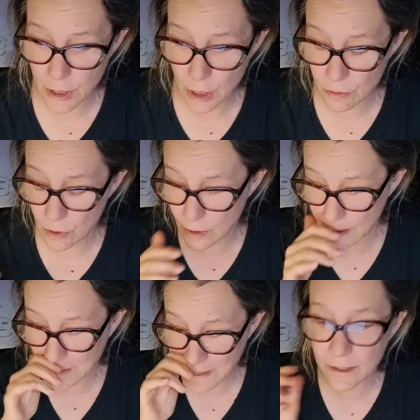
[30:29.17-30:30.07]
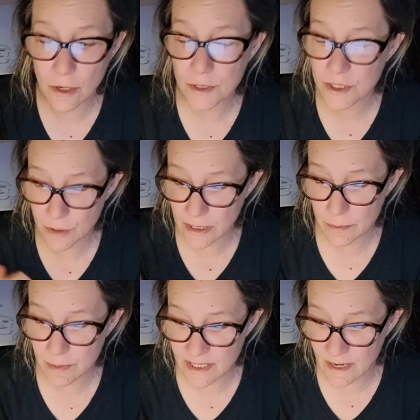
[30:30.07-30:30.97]
And also to
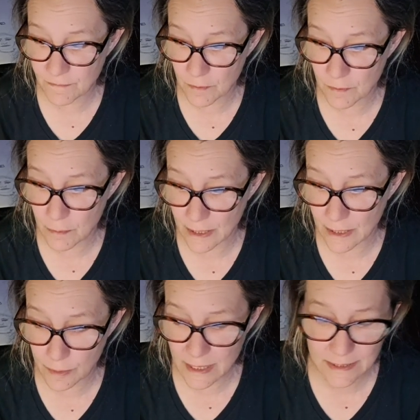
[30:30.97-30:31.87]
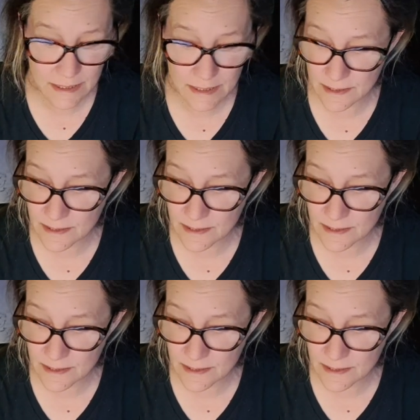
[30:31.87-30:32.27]
keep us safe from microplastics.